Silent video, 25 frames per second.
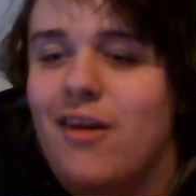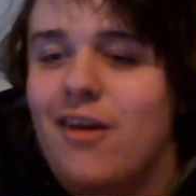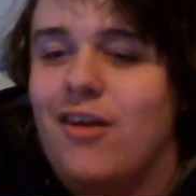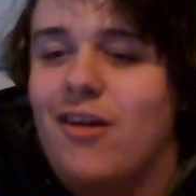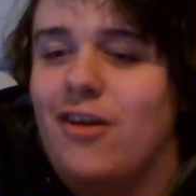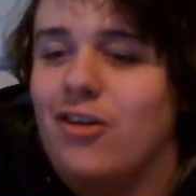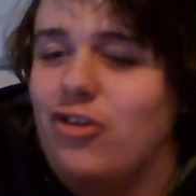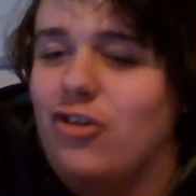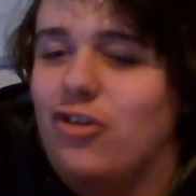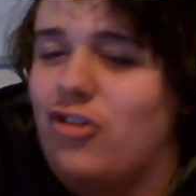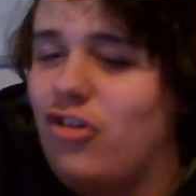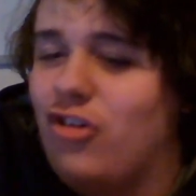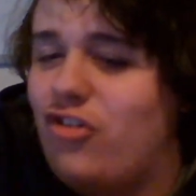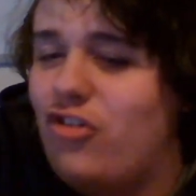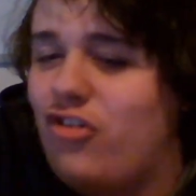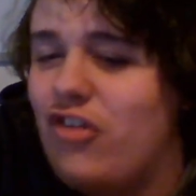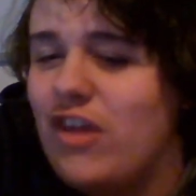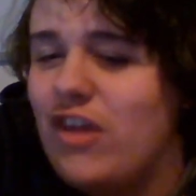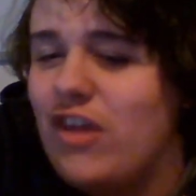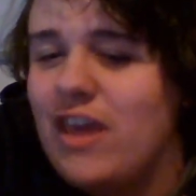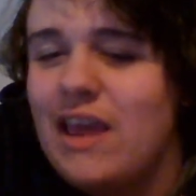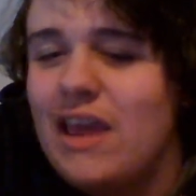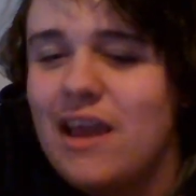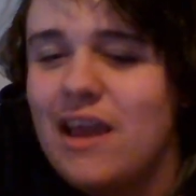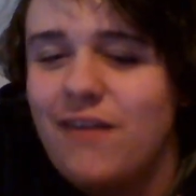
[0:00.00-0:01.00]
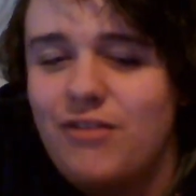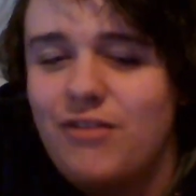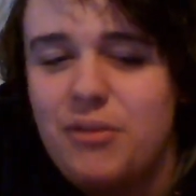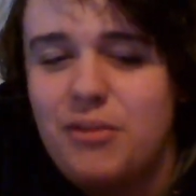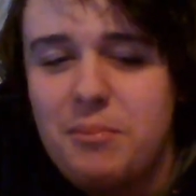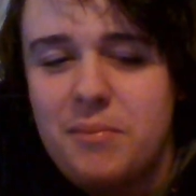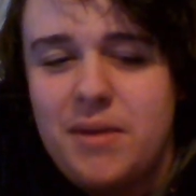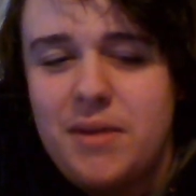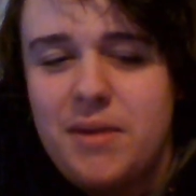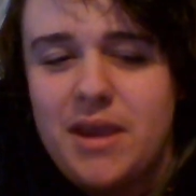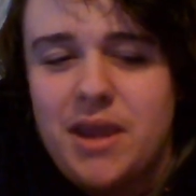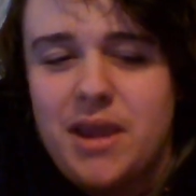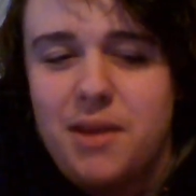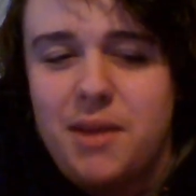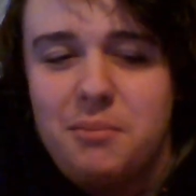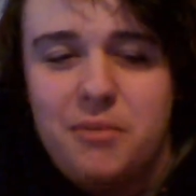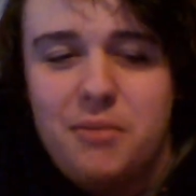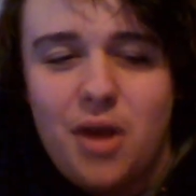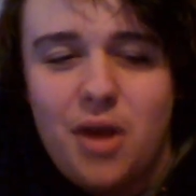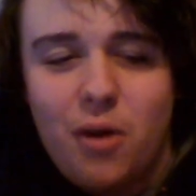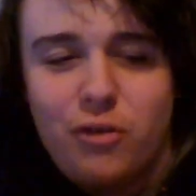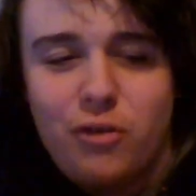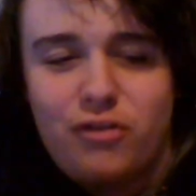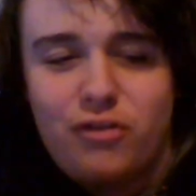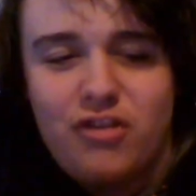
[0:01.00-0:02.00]
just thinking of the meme,
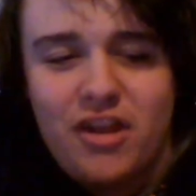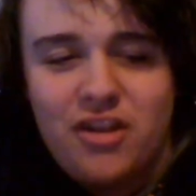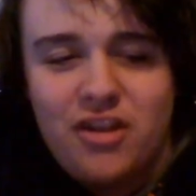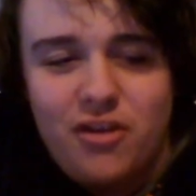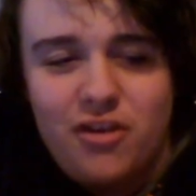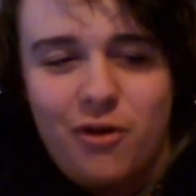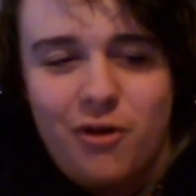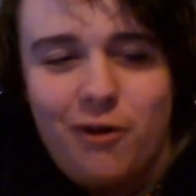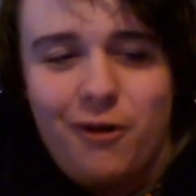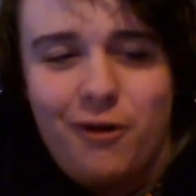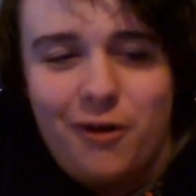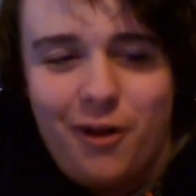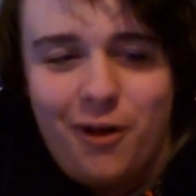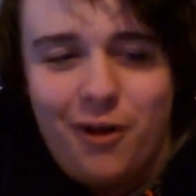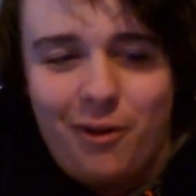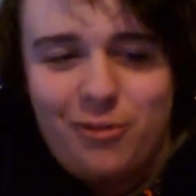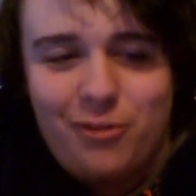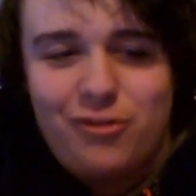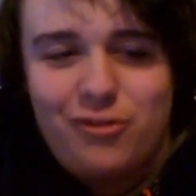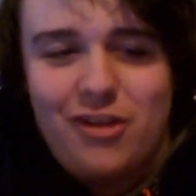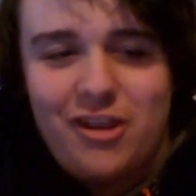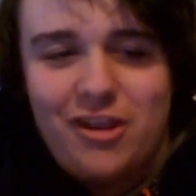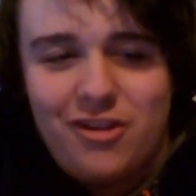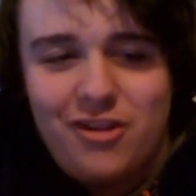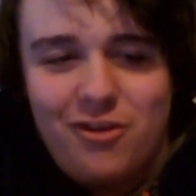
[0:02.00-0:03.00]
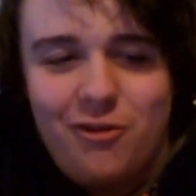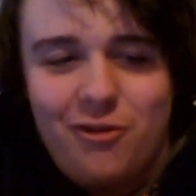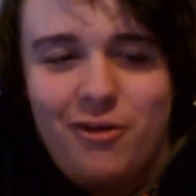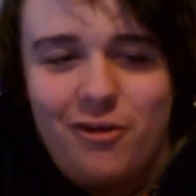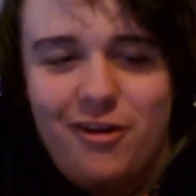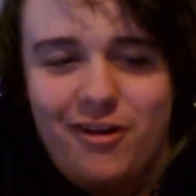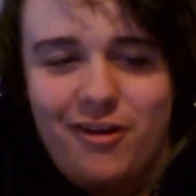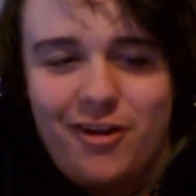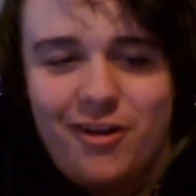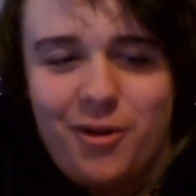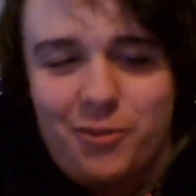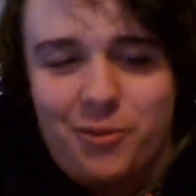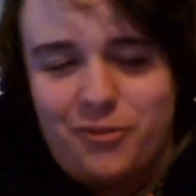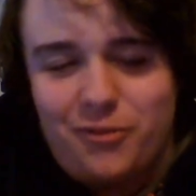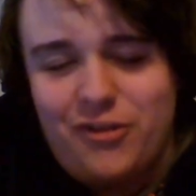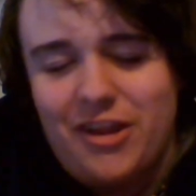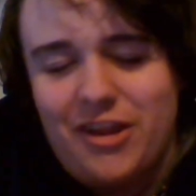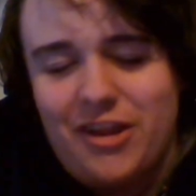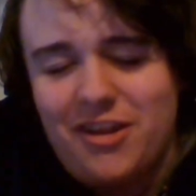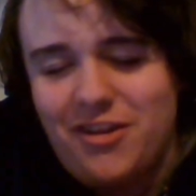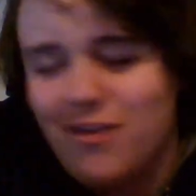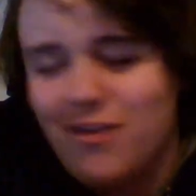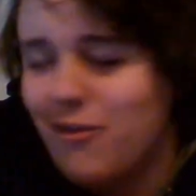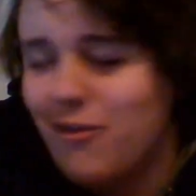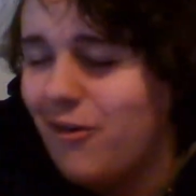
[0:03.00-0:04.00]
no senor, no senor, no
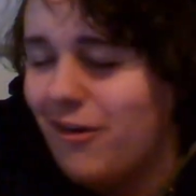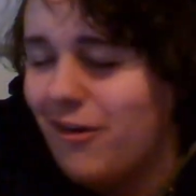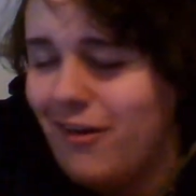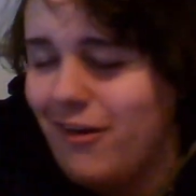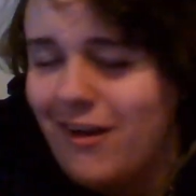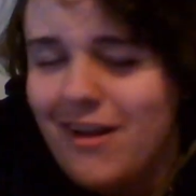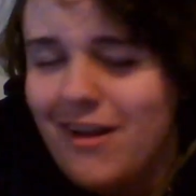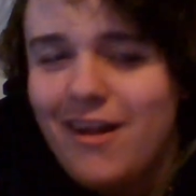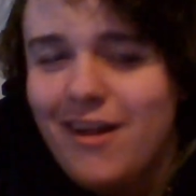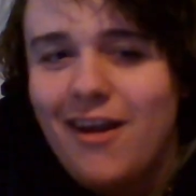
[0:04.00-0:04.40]
senor.